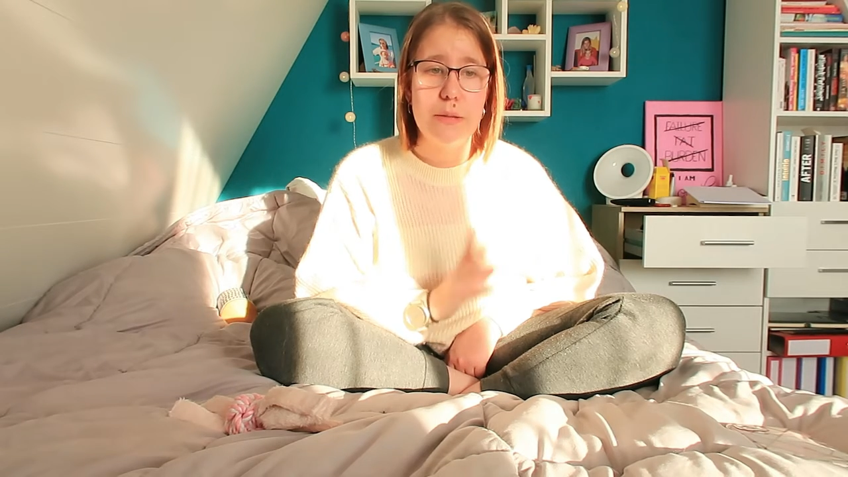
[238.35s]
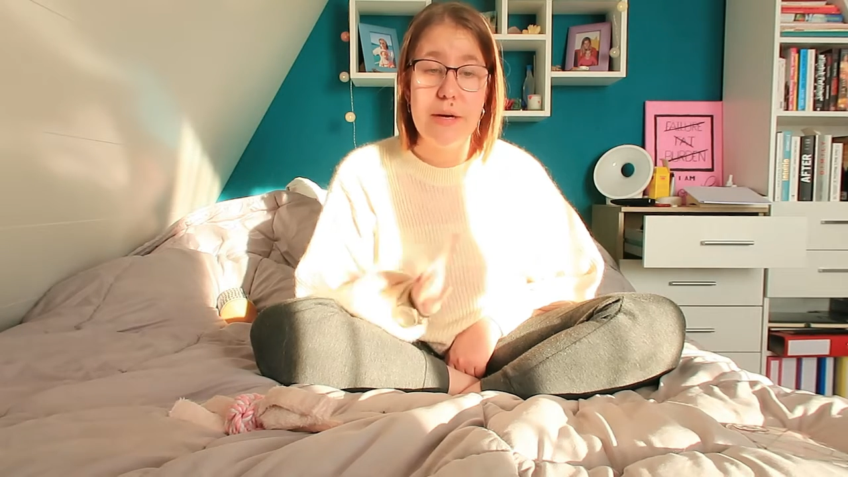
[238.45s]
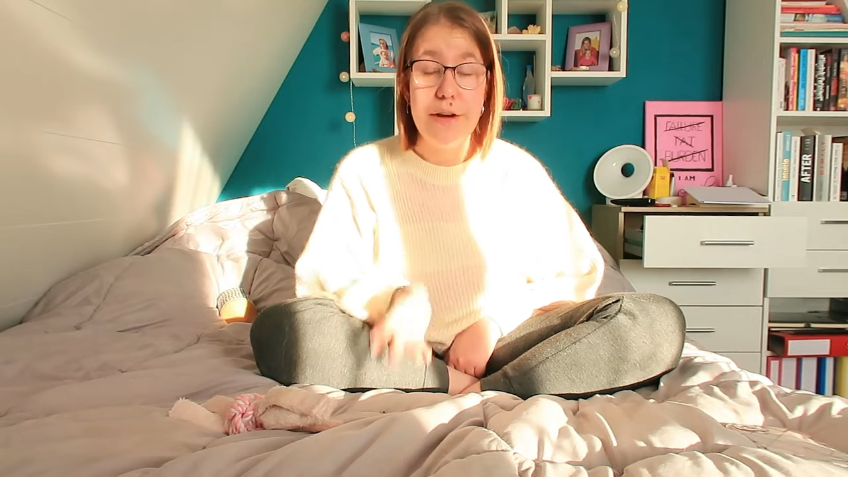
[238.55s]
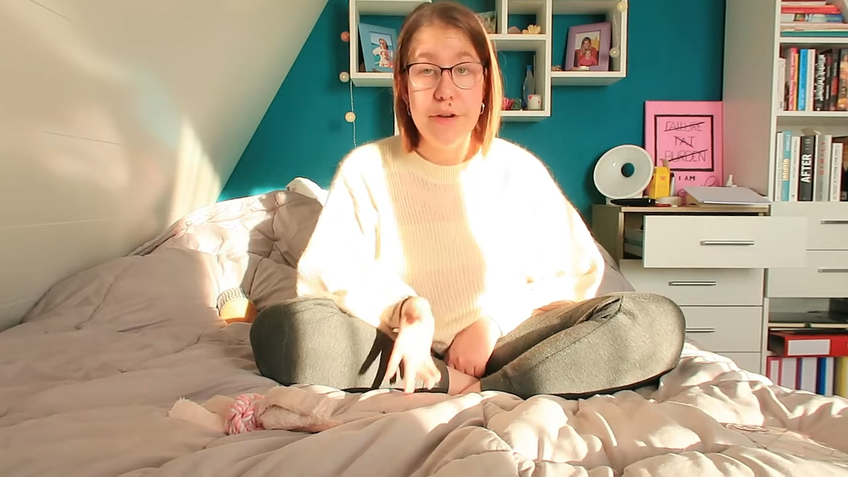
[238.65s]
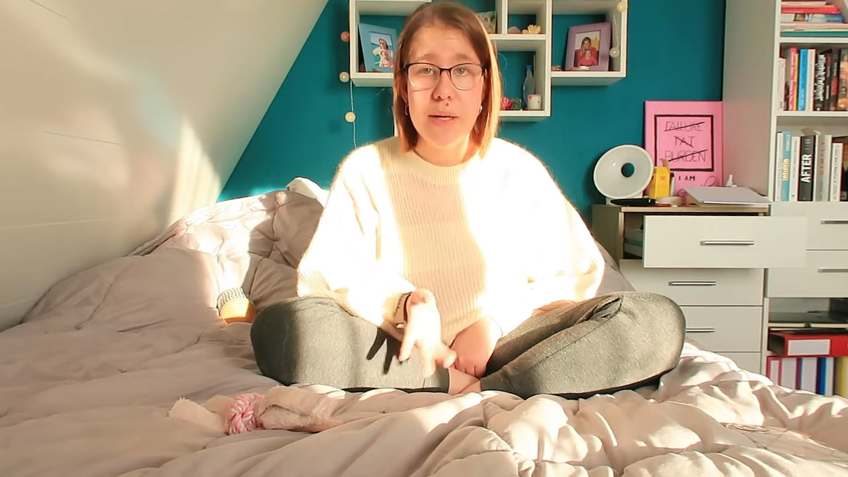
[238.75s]

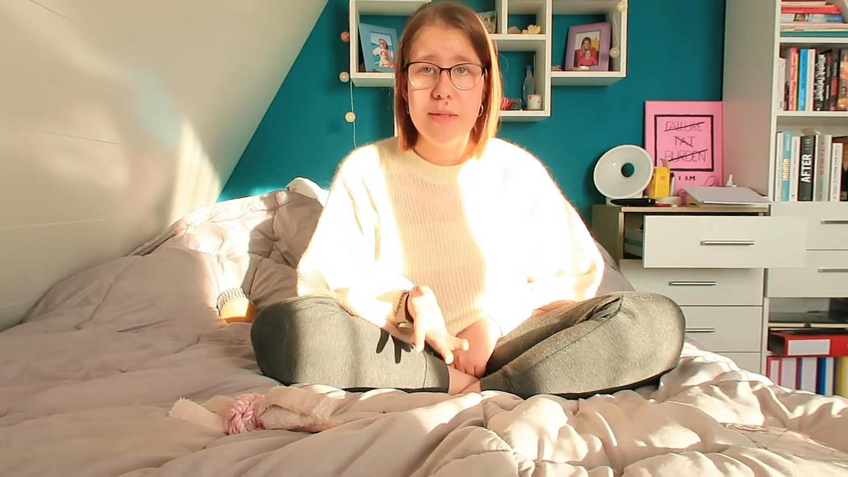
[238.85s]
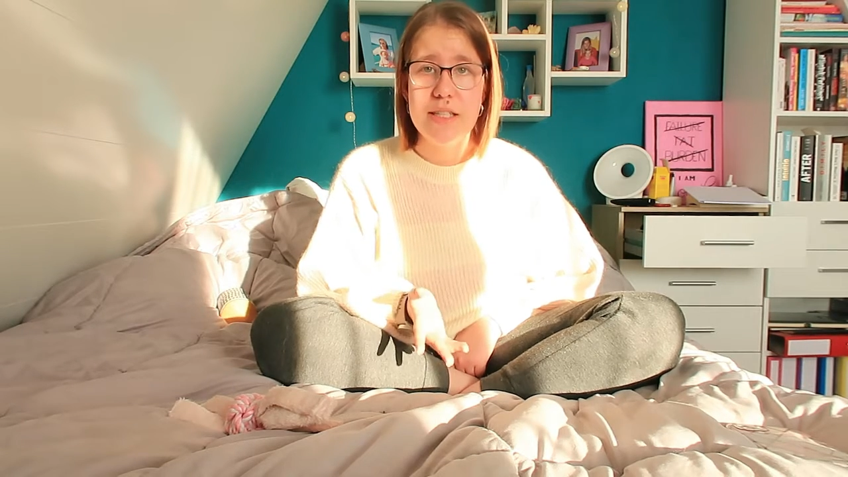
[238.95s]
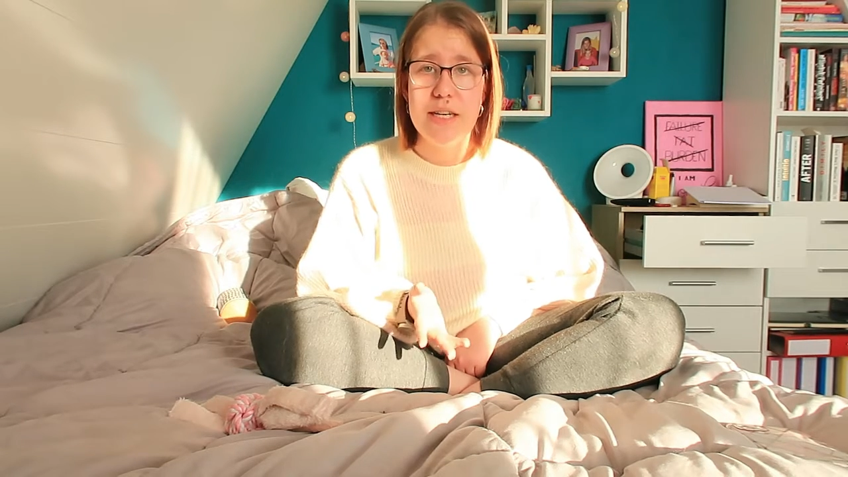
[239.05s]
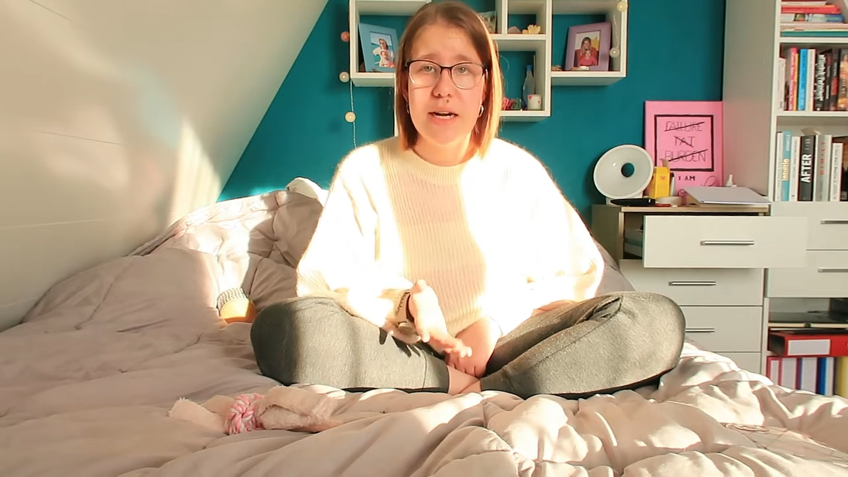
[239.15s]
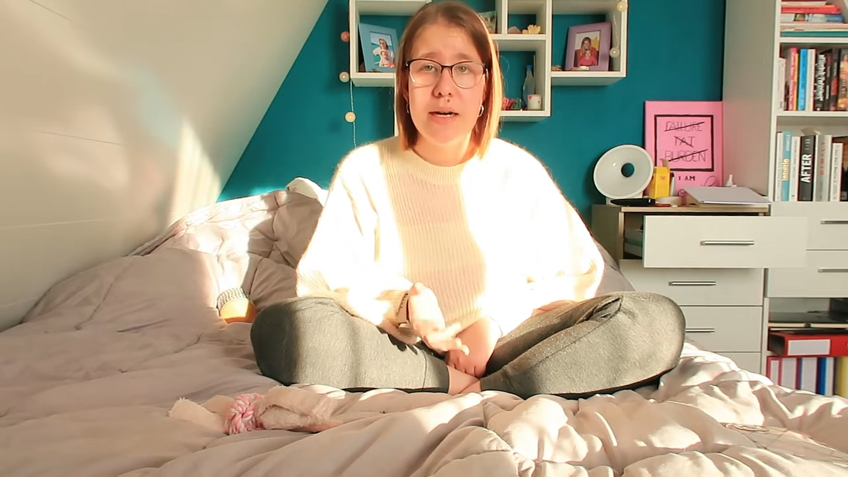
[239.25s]
my
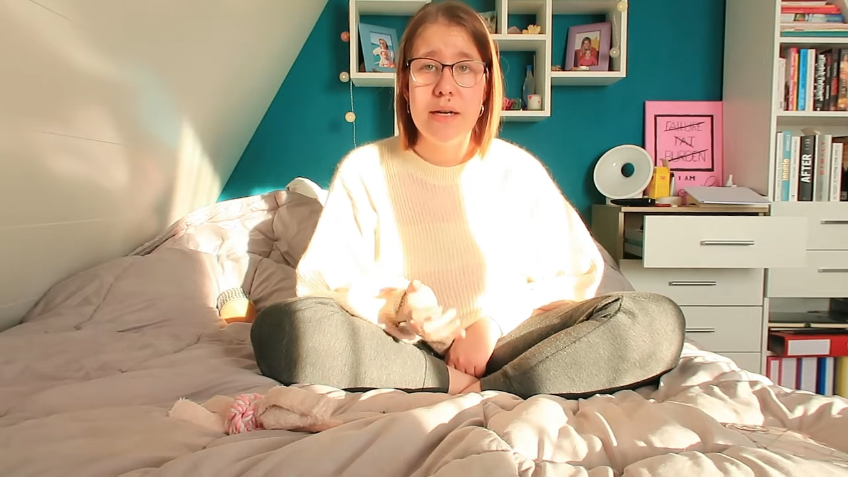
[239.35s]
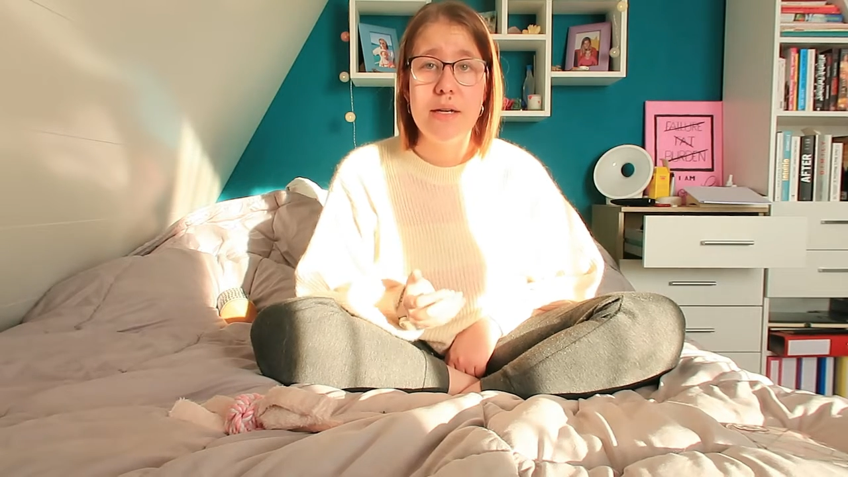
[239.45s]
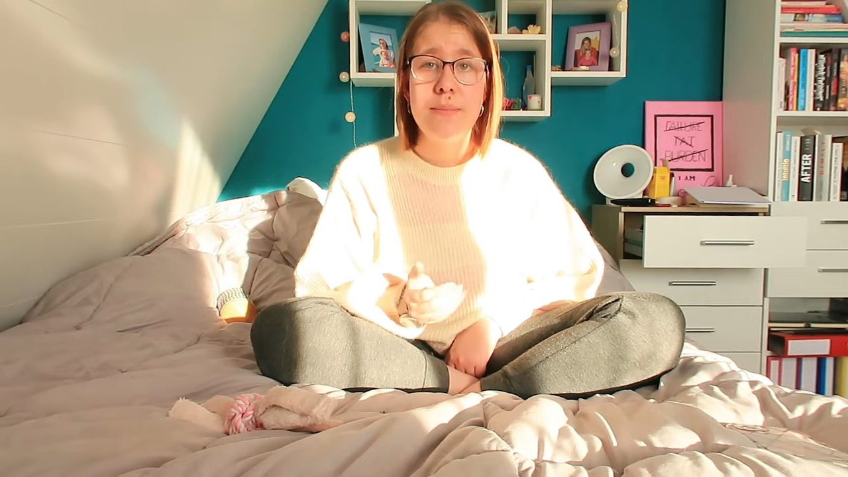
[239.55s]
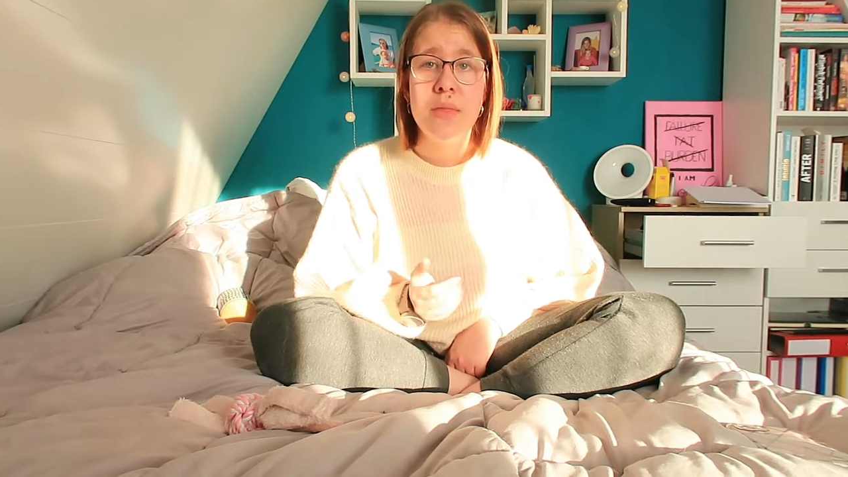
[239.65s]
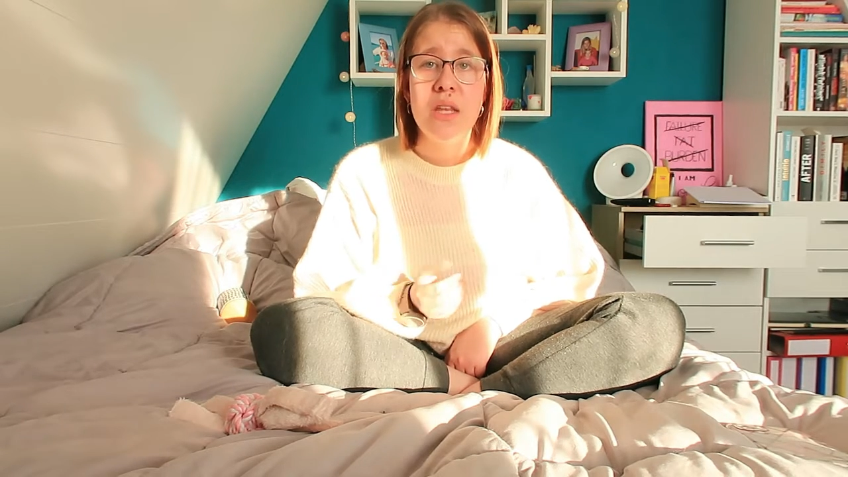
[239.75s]
family and I